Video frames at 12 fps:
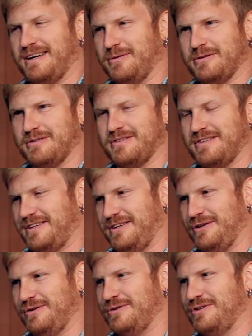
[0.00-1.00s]
I was
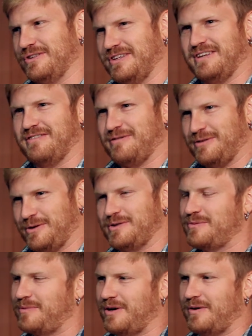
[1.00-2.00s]
hugely
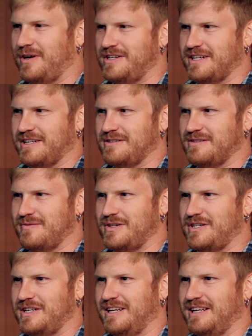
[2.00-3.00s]
influenced by Rage Against the
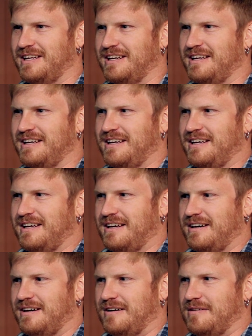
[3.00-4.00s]
Machine
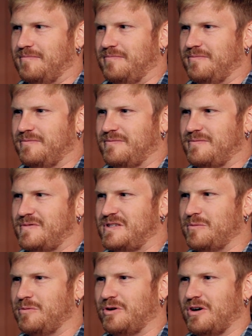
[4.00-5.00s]
and
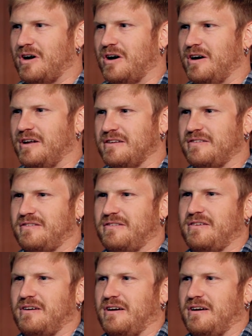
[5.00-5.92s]
similar artists.